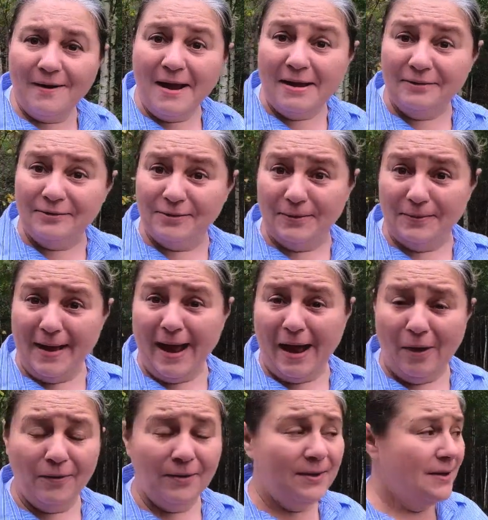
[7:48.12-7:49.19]
right, so
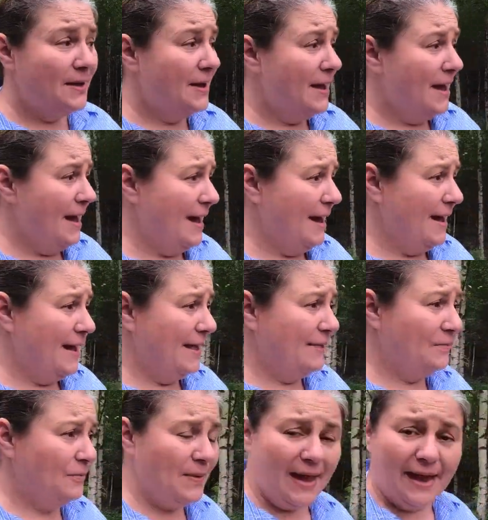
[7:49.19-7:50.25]
now
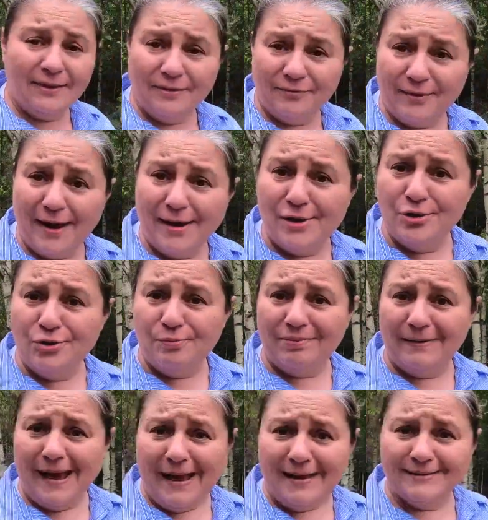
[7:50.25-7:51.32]
we had to find a new
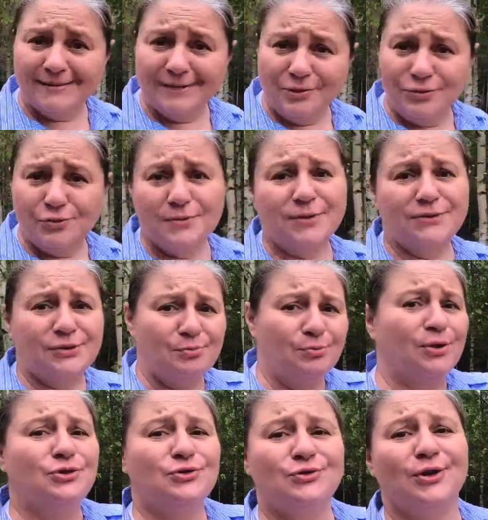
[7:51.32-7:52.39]
place. They're doing some
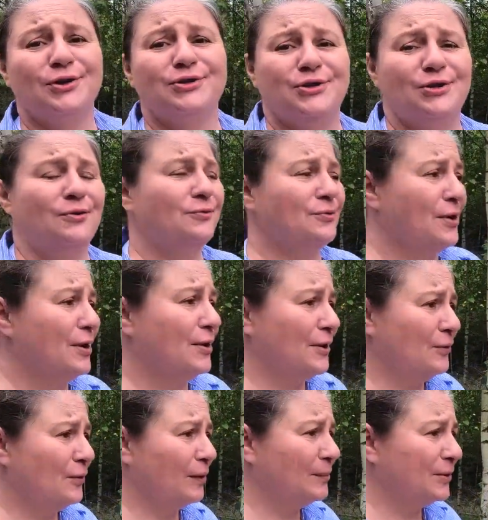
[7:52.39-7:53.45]
construction over on
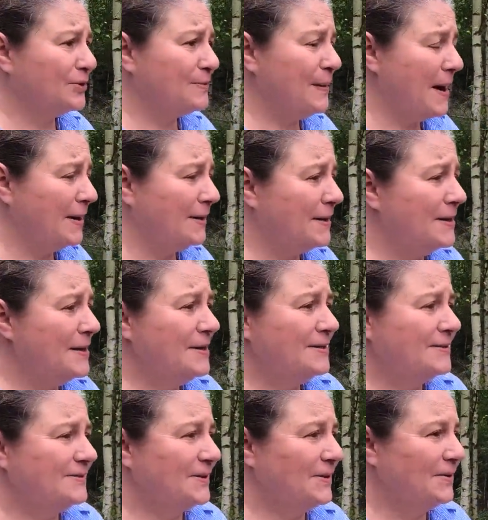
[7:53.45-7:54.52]
our normal spot.
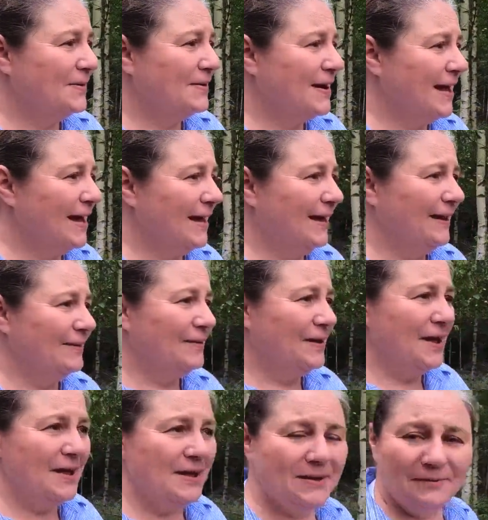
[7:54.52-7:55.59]
So
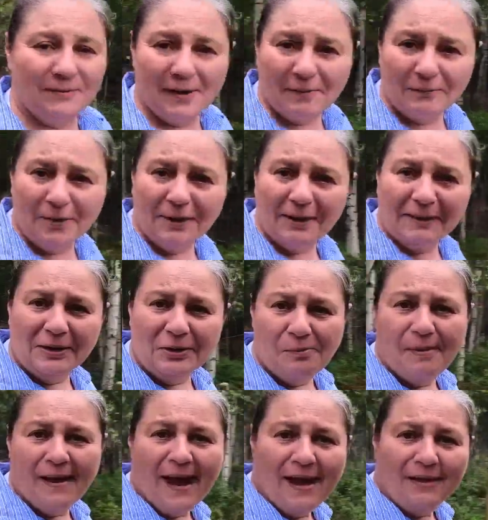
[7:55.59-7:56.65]
we're on a
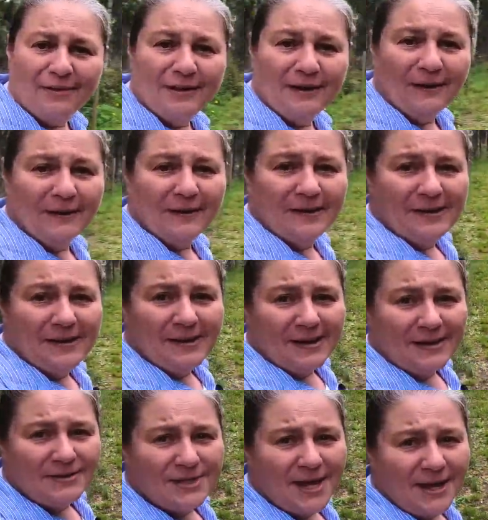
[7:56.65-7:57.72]
little path here,
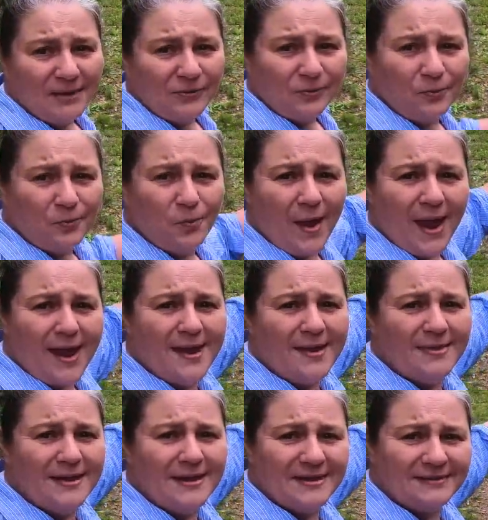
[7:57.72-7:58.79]
and Jake is way
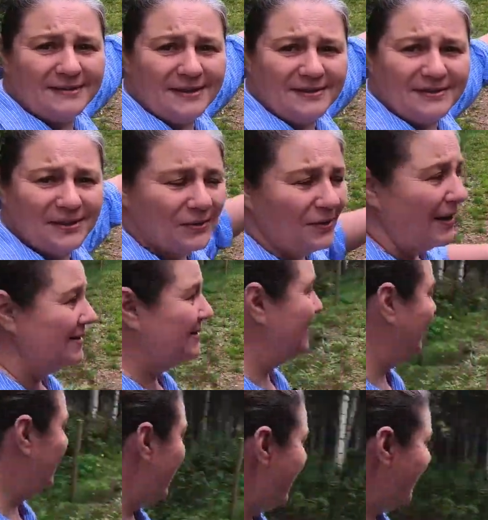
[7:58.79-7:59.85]
in the distance across
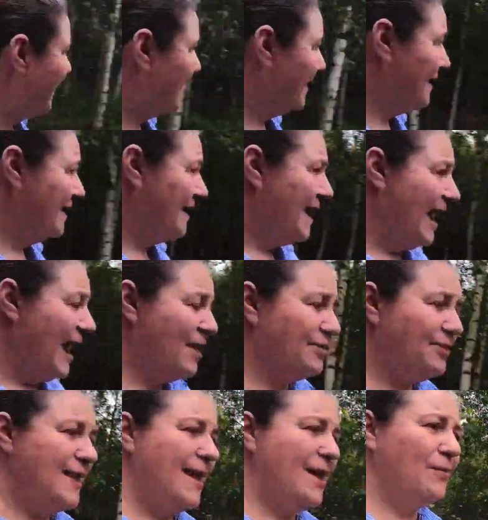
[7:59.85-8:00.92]
the lake. I
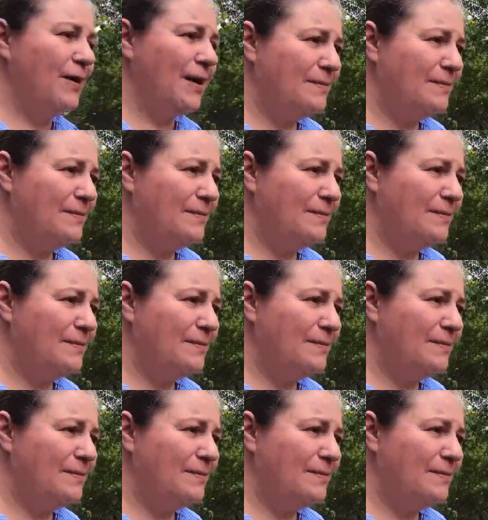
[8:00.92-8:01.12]
think